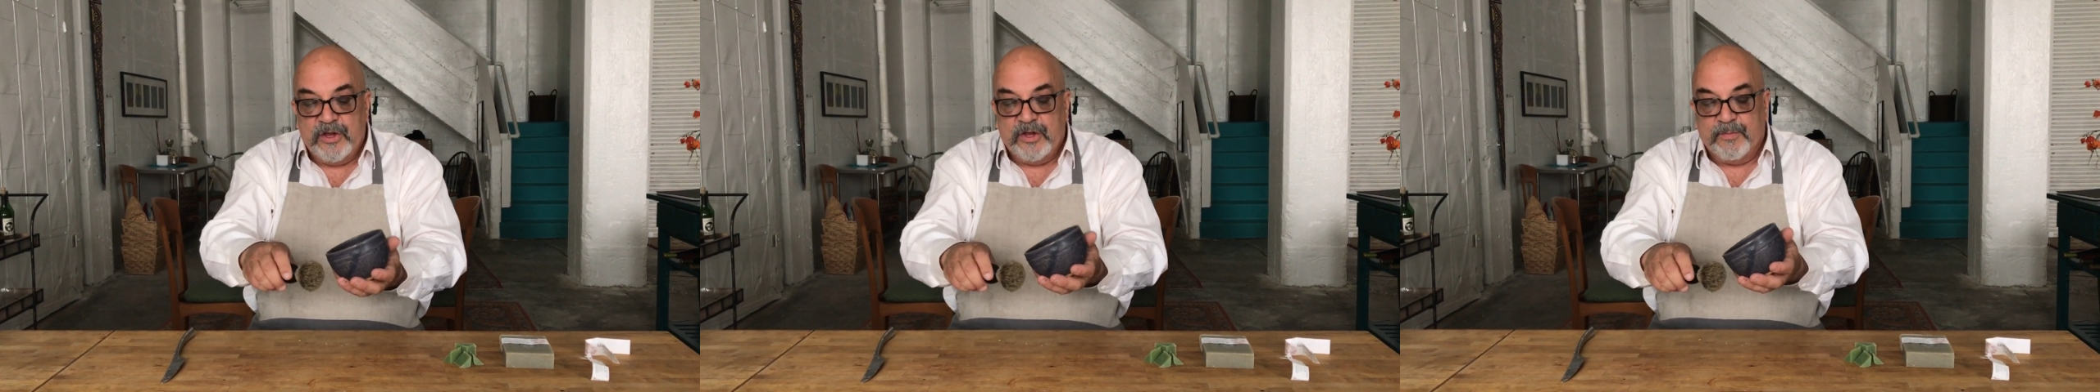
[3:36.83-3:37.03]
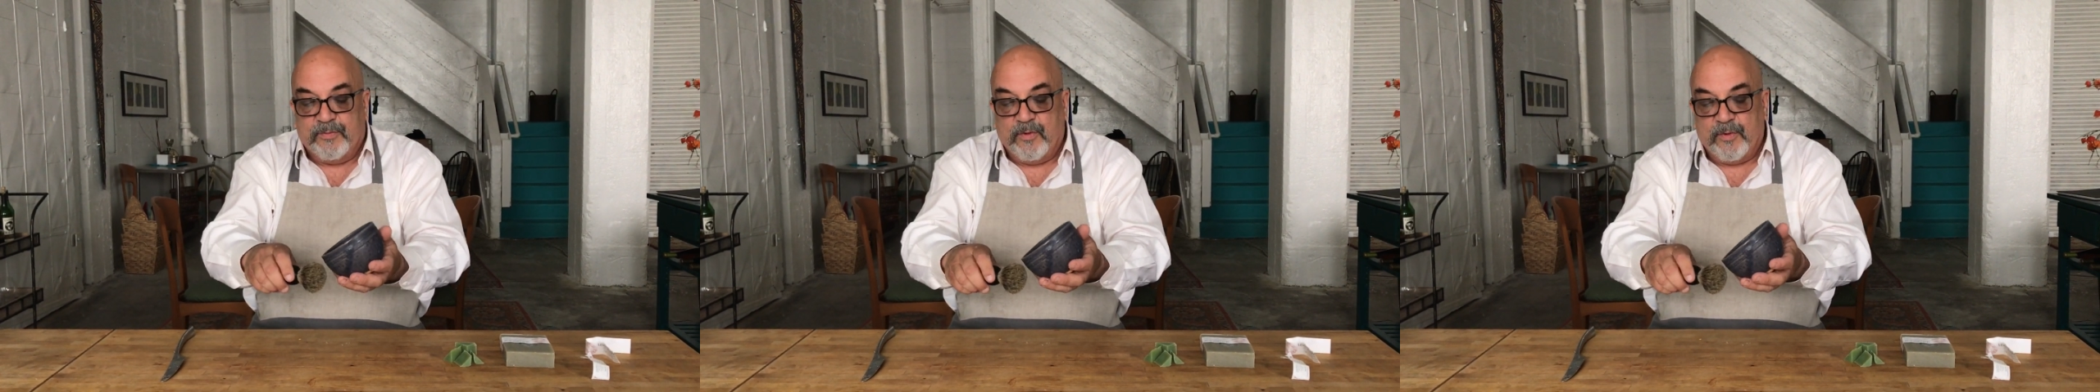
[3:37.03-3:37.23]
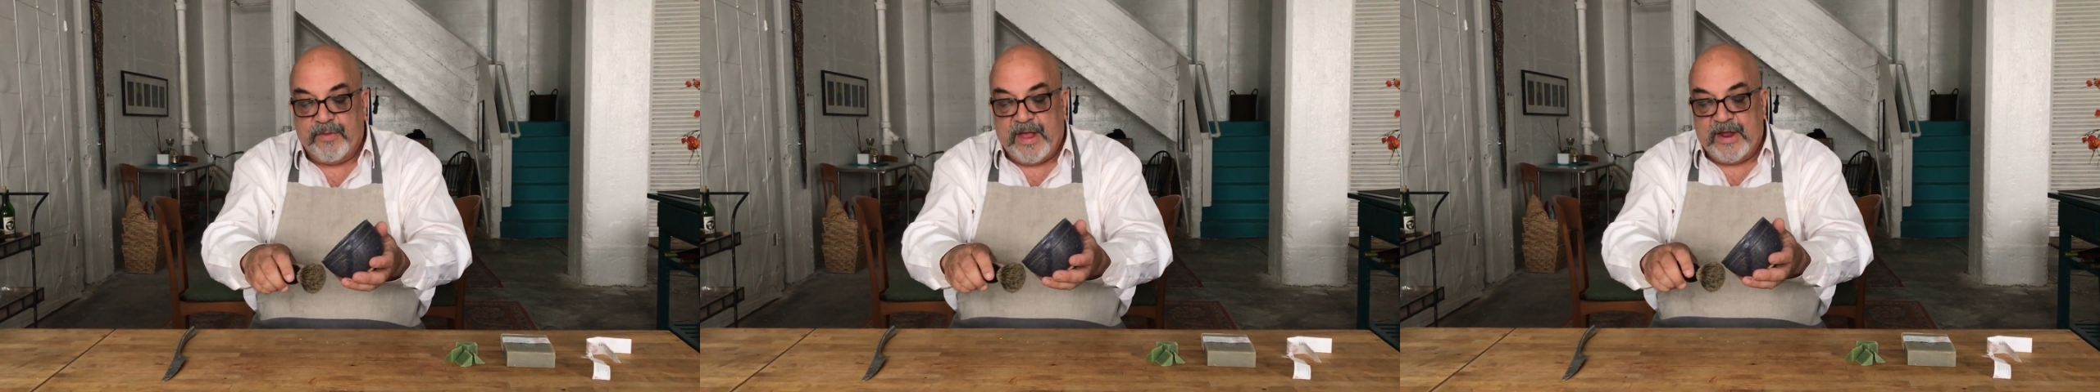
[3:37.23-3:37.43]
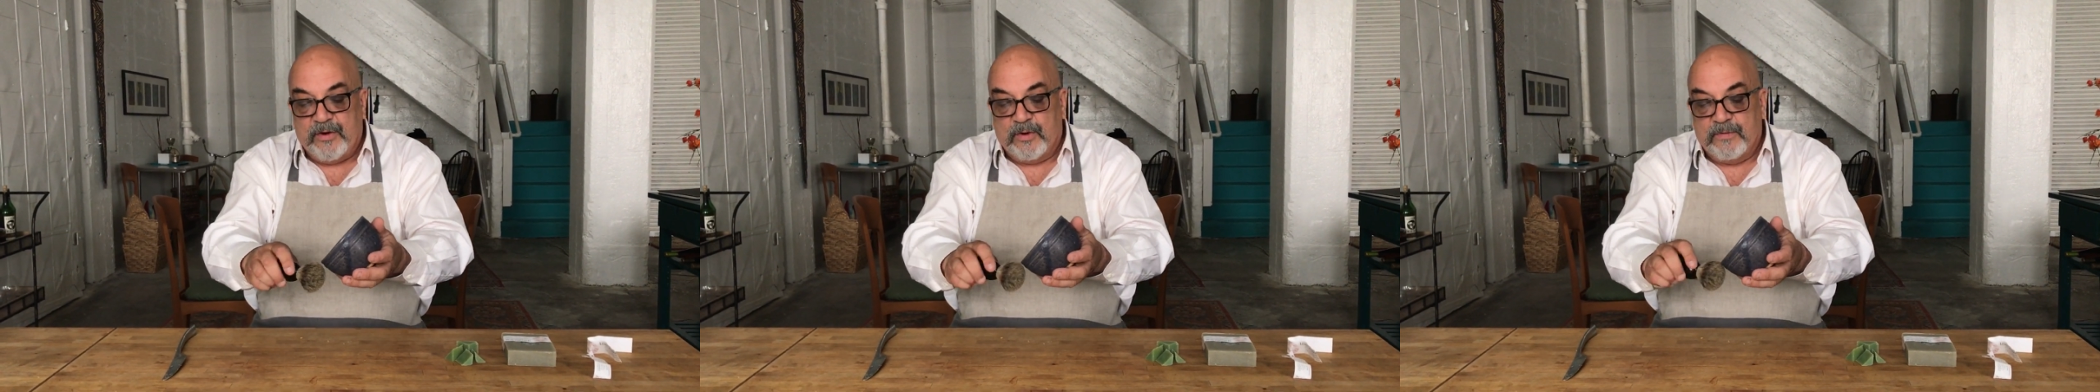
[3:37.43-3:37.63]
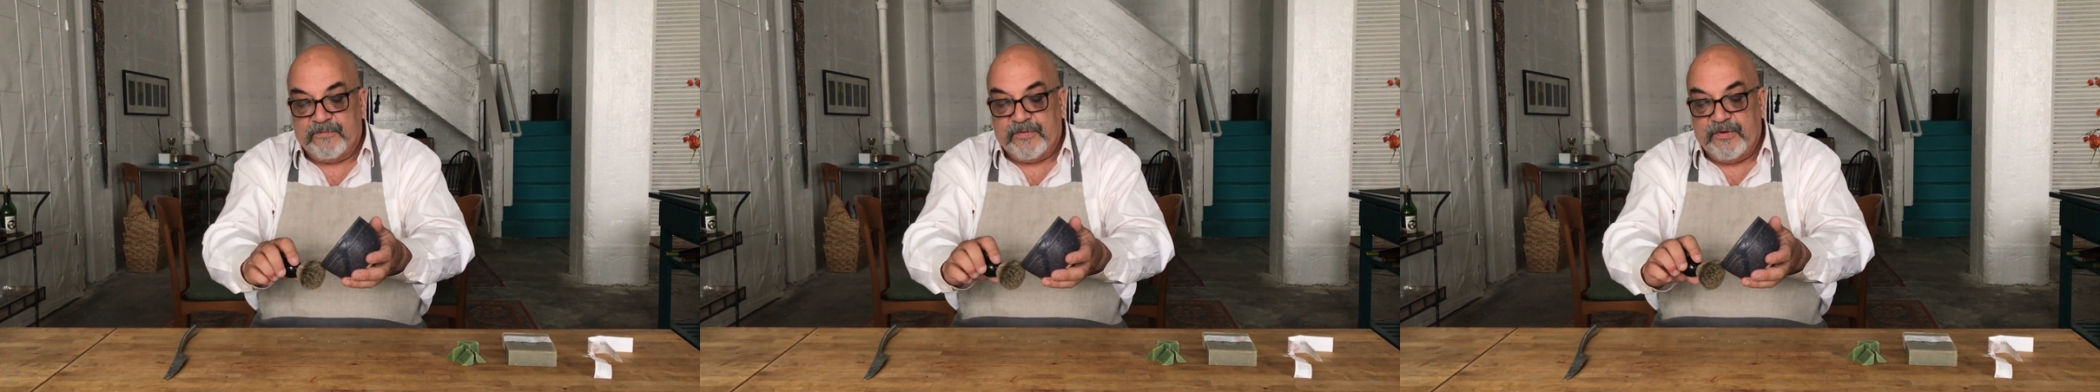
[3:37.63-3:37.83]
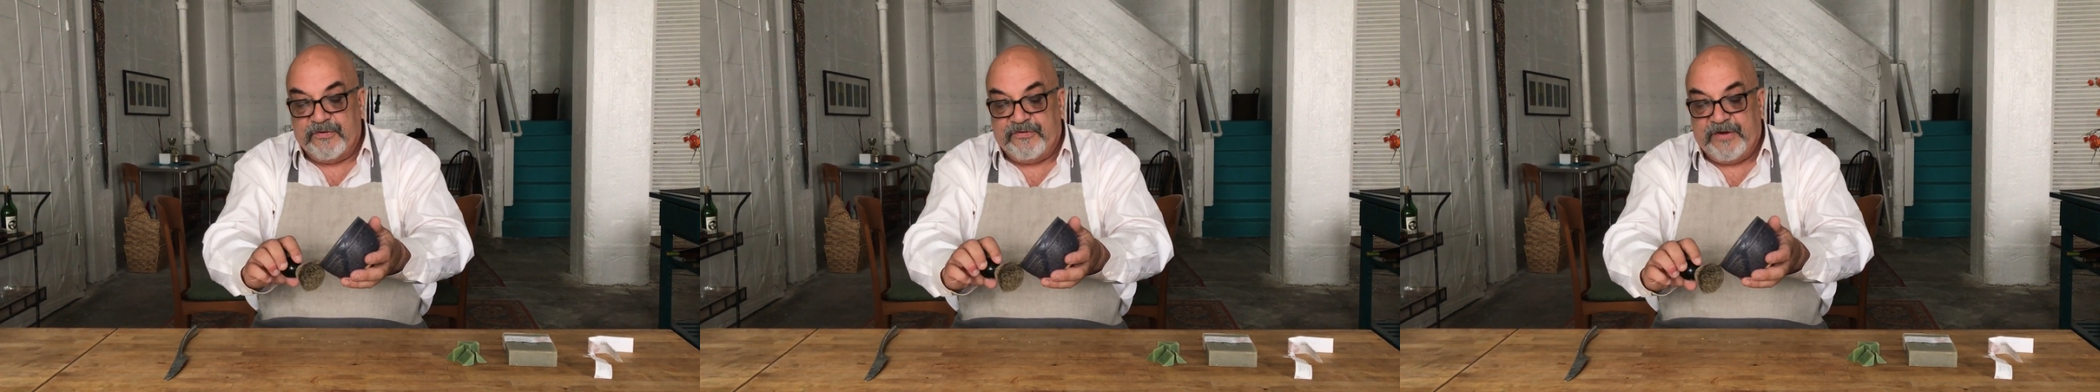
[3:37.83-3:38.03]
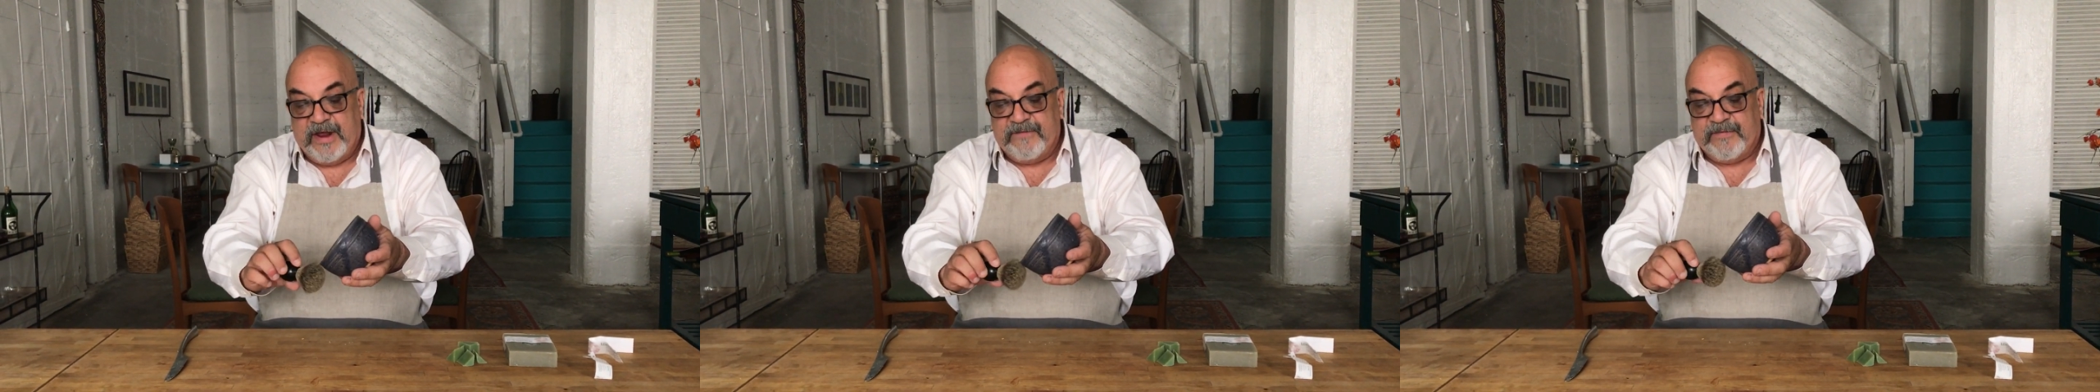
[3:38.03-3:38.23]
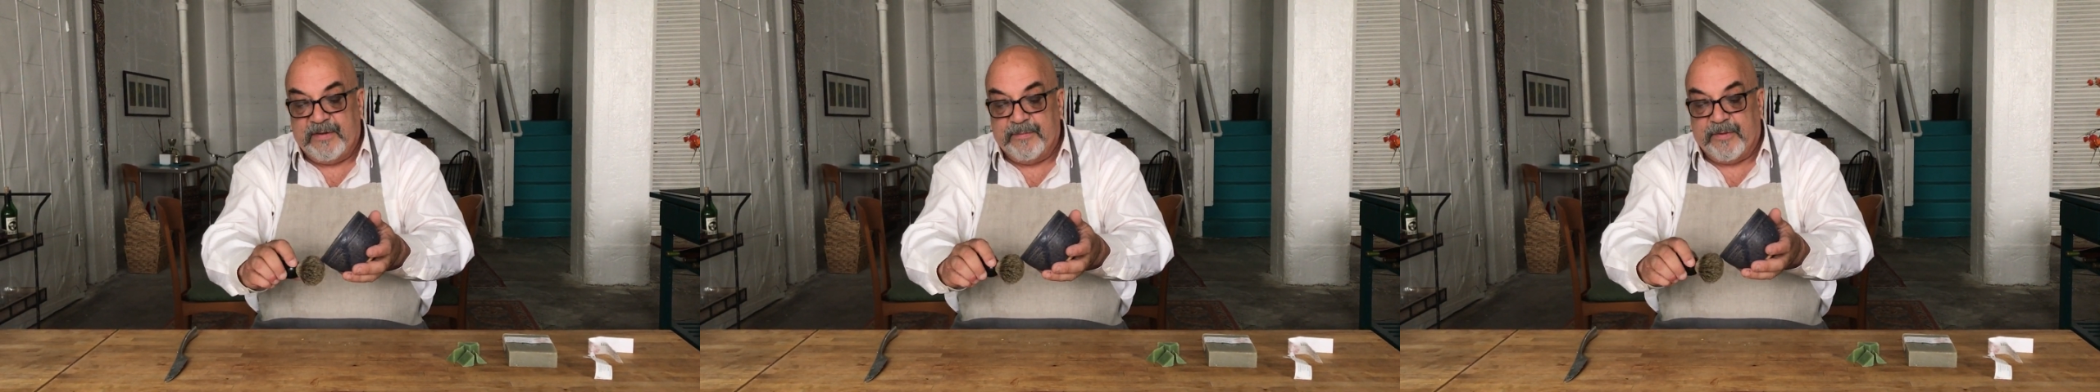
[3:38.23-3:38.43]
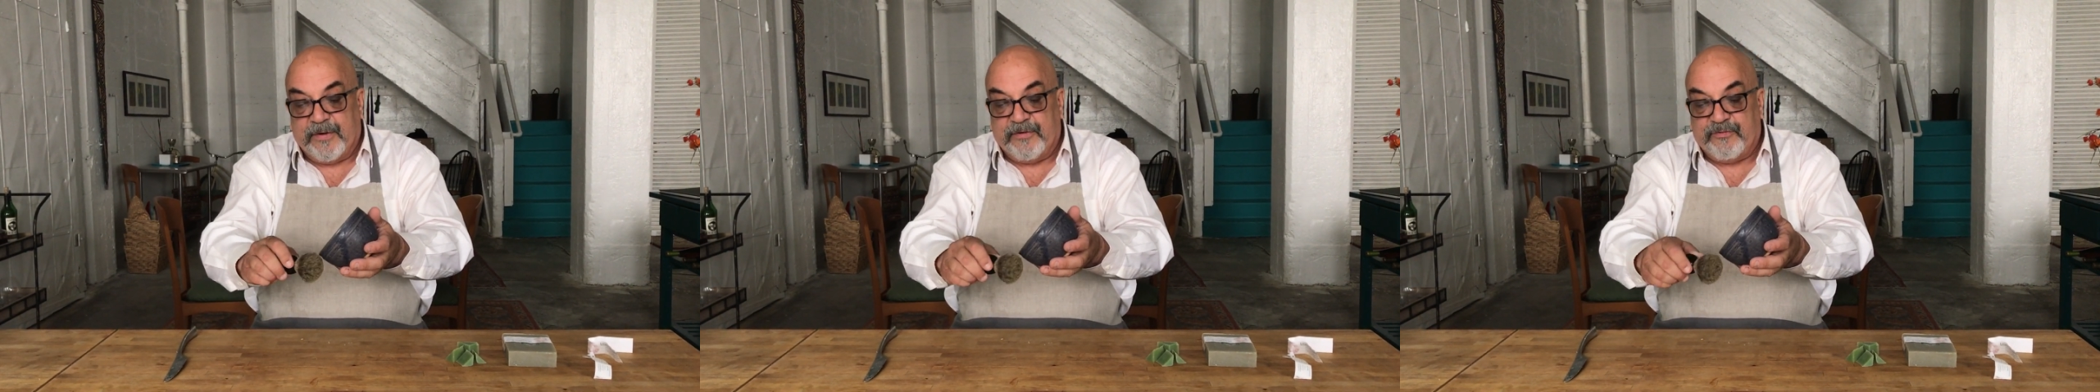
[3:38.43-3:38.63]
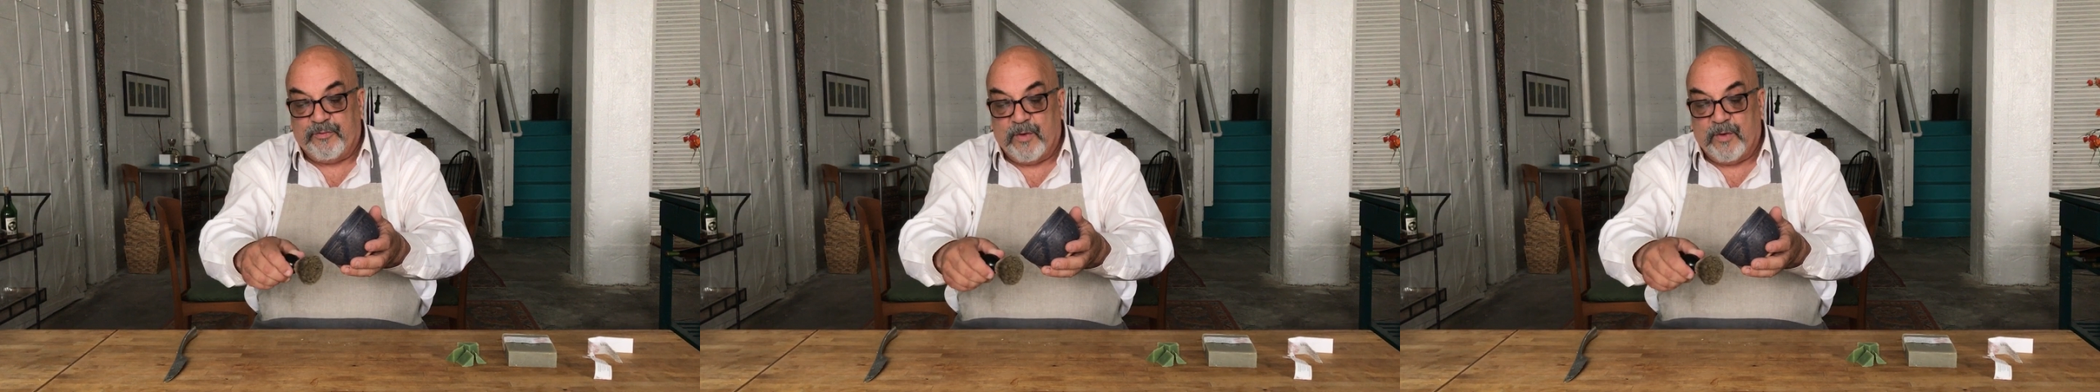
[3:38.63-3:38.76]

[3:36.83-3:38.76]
you pour that over your shaving brush